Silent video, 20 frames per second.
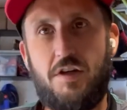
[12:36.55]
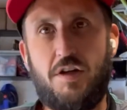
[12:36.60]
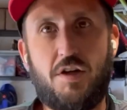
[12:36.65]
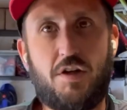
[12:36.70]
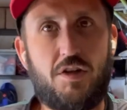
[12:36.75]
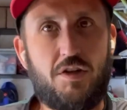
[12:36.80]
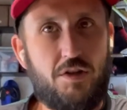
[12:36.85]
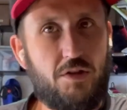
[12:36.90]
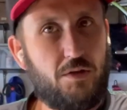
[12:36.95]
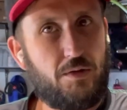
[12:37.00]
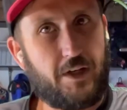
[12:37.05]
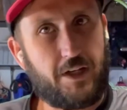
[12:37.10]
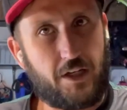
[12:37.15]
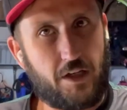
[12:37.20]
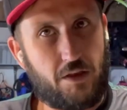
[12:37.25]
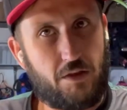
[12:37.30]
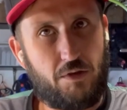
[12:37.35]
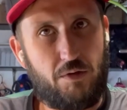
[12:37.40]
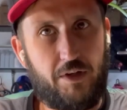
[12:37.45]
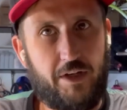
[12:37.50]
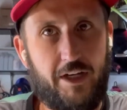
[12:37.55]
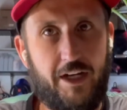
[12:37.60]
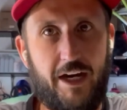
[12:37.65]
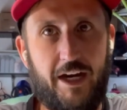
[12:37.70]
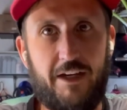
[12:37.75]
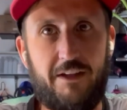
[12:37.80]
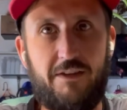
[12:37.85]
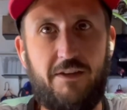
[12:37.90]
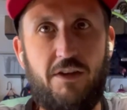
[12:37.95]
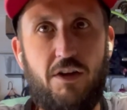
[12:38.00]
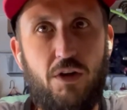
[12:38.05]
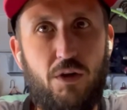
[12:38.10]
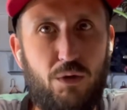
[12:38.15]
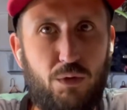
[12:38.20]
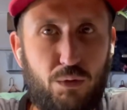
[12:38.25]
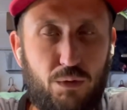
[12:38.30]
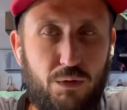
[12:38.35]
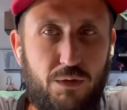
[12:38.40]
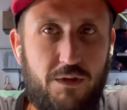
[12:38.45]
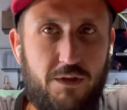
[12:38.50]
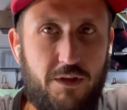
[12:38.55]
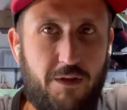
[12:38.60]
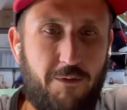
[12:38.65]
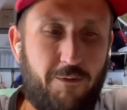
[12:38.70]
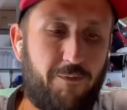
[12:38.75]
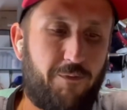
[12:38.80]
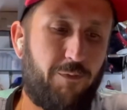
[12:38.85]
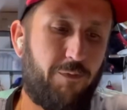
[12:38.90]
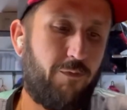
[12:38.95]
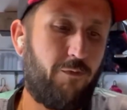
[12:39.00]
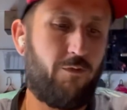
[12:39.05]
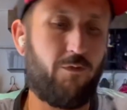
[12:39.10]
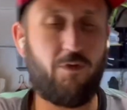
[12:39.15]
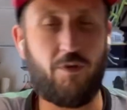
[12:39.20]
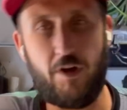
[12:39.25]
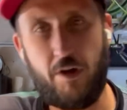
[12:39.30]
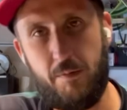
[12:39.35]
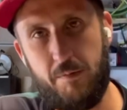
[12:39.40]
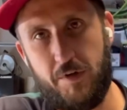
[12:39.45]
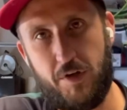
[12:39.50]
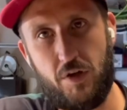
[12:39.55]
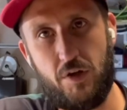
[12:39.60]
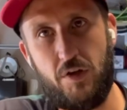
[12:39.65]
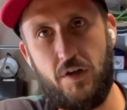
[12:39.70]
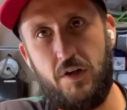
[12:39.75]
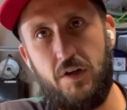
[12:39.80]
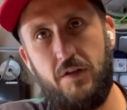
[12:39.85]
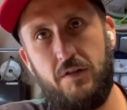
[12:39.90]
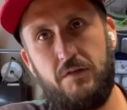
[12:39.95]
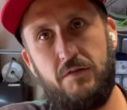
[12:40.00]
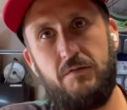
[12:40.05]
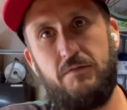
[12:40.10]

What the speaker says: You can do like a 3/8 hose from your